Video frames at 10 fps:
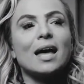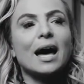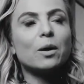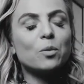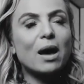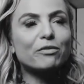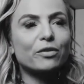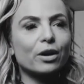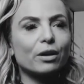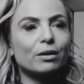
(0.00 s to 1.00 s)

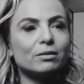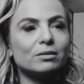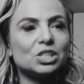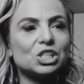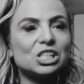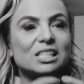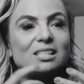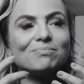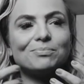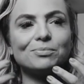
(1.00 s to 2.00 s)
However,
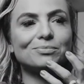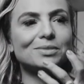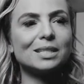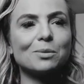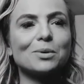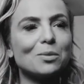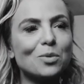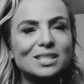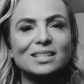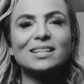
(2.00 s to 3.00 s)
she's it
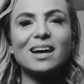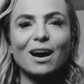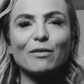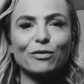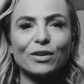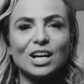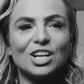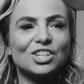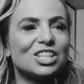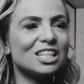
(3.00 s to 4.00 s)
wasn't enough.
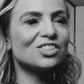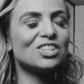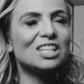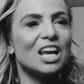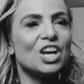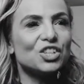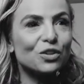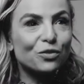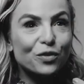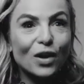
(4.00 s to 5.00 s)
She she
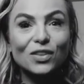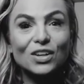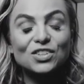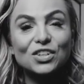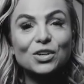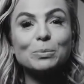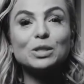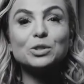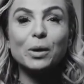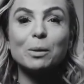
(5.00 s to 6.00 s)
she felt like she could
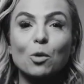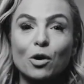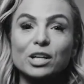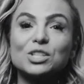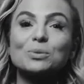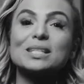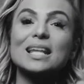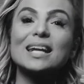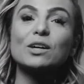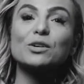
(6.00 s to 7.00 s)
be doing more and she was
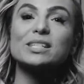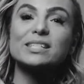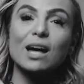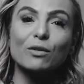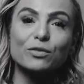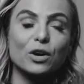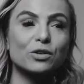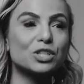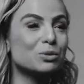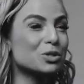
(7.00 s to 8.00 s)
letting herself go.
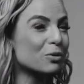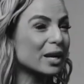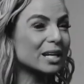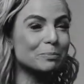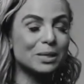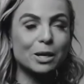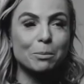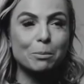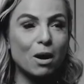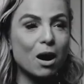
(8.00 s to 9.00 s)
She was great at being a
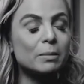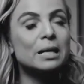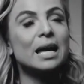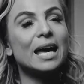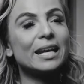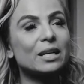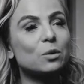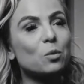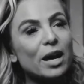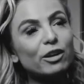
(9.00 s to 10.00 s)
mom and at a
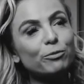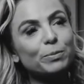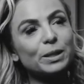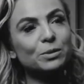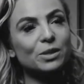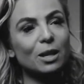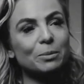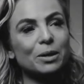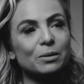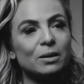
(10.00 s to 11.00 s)
wife, but it was all
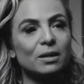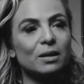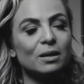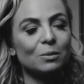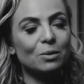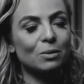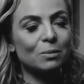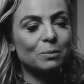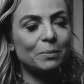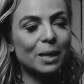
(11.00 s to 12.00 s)
about well,
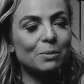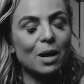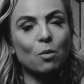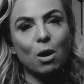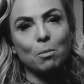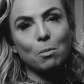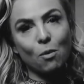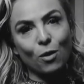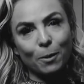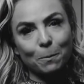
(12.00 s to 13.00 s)
maybe I want
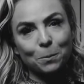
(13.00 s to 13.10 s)
more.